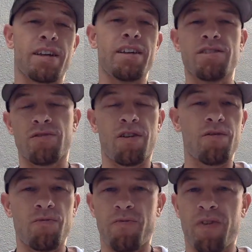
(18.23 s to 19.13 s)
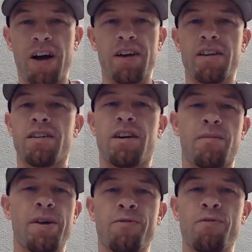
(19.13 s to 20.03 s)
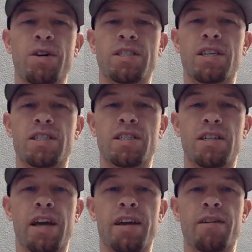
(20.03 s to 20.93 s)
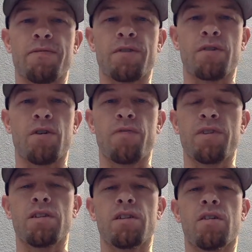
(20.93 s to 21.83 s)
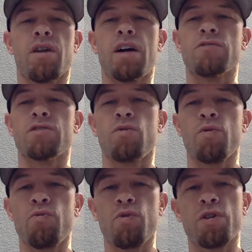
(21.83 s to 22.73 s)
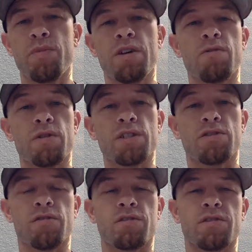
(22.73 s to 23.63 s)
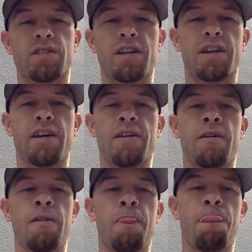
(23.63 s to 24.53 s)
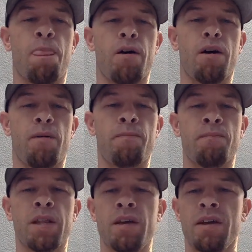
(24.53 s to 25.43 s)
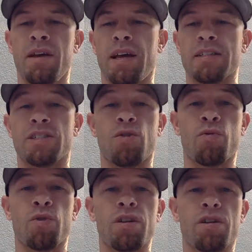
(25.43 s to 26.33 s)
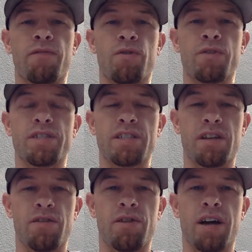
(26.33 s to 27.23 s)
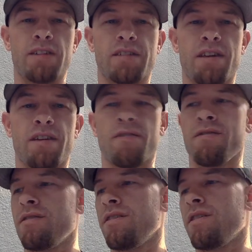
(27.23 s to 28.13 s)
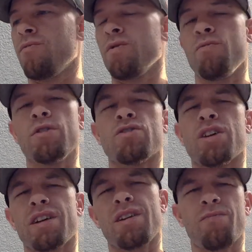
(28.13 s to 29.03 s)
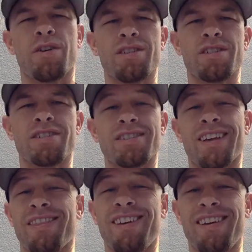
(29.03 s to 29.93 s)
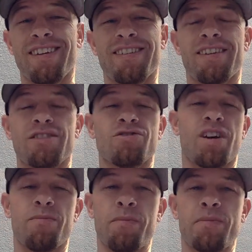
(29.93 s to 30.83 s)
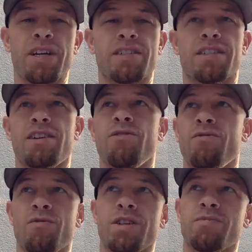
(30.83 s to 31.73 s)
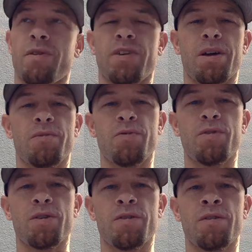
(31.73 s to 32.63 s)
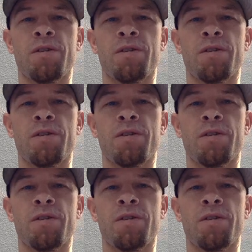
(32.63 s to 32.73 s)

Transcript: kids are all fine. Everyone tested negative for COVID in our house, so we will be going to church on Sunday. And so we're looking forward to seeing you guys there. We will try to keep our distance, I think. I'll try my best. I know the rest of my family will.